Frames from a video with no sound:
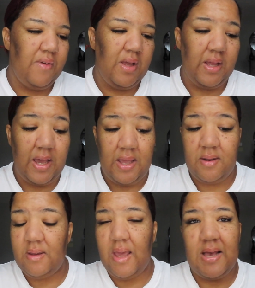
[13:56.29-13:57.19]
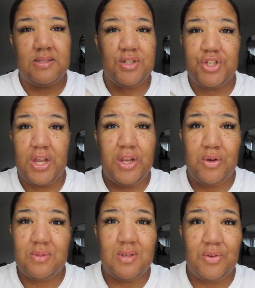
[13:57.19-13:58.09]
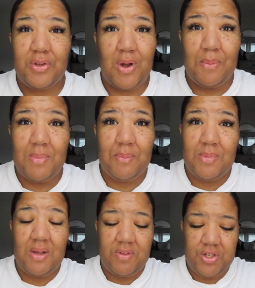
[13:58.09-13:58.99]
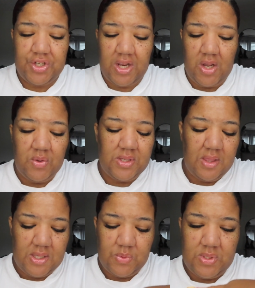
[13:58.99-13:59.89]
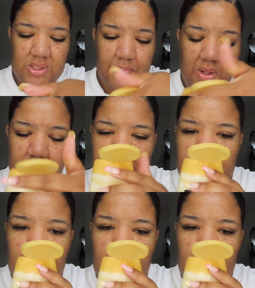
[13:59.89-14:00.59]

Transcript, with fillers: And again, it has the shea notes, so you know I'm, I'm loving the shea notes. And this one smells